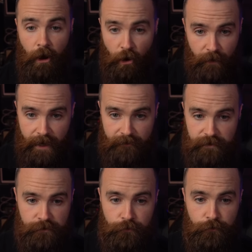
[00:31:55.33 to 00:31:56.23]
All I have
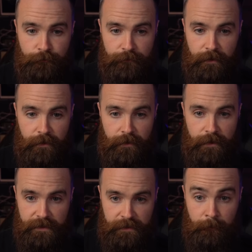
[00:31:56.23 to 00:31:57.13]
to do
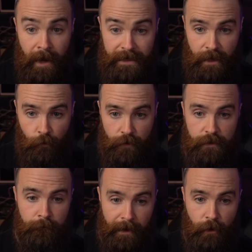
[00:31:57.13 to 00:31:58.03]
is in my
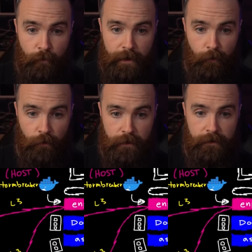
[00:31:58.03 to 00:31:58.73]
network, my home network,